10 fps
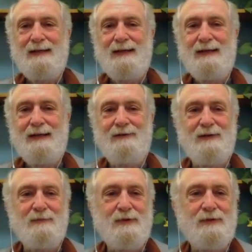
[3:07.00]
here he
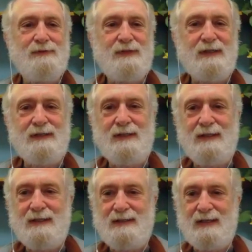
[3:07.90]
moves into
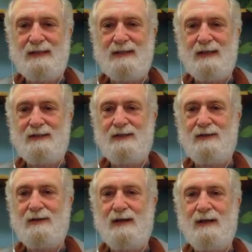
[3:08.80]
the Zen
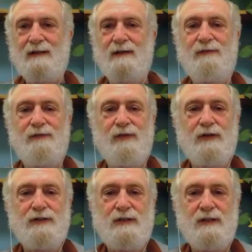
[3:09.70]
Center, and the
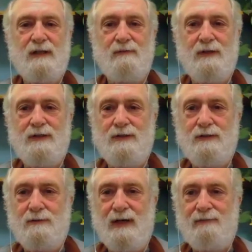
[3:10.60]
first thing we
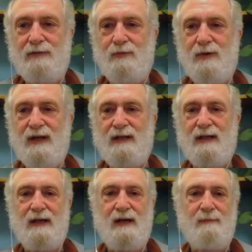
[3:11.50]
do after
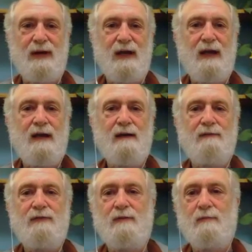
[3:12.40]
waking up
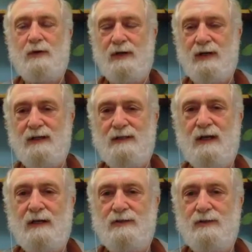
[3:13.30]
every morning is
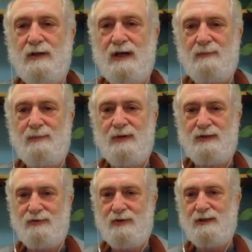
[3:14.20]
108
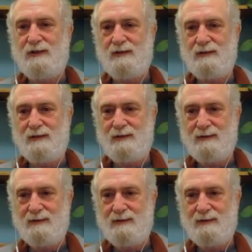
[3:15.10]
prostrations.